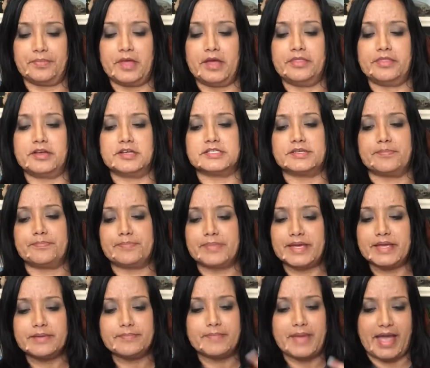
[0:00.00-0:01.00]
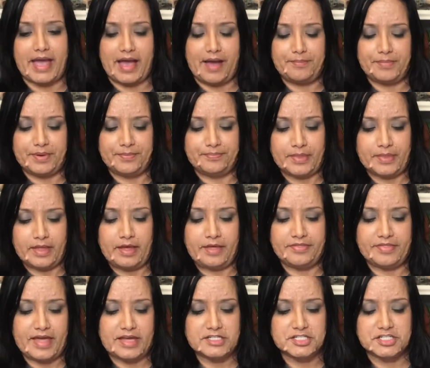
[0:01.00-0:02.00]
There's a big map
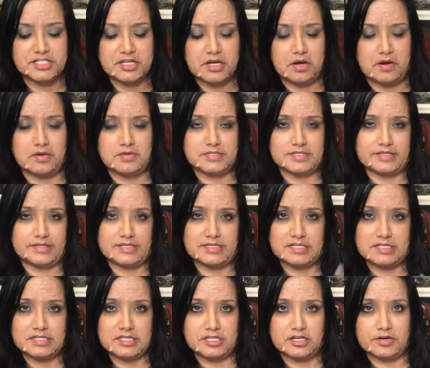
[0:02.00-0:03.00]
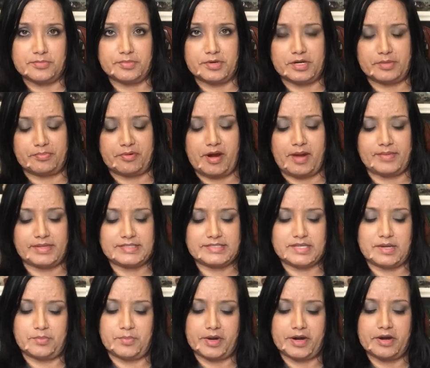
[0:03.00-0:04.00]
that shows, and this is in your book probably
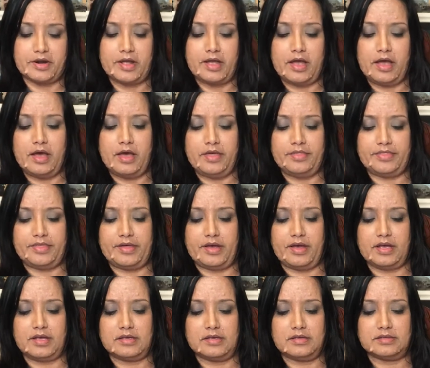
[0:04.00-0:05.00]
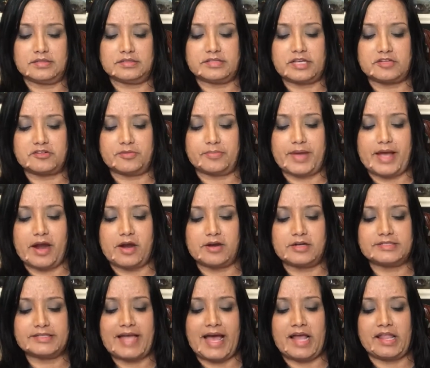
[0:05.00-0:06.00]
somewhere, the Central
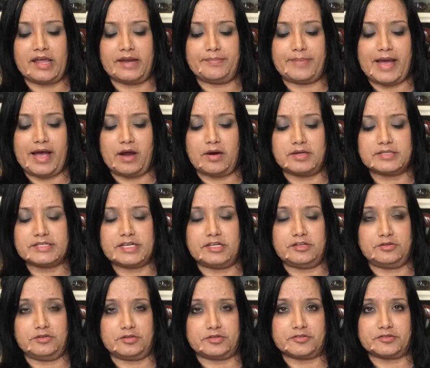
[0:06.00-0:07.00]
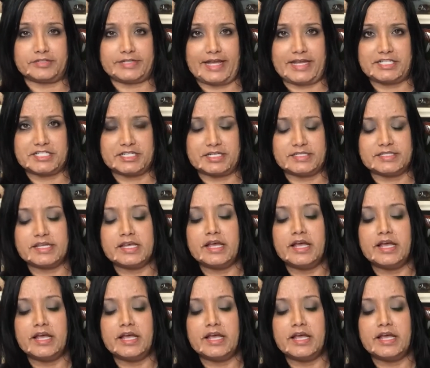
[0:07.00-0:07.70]
Powers, Allied Powers, and neutral nations.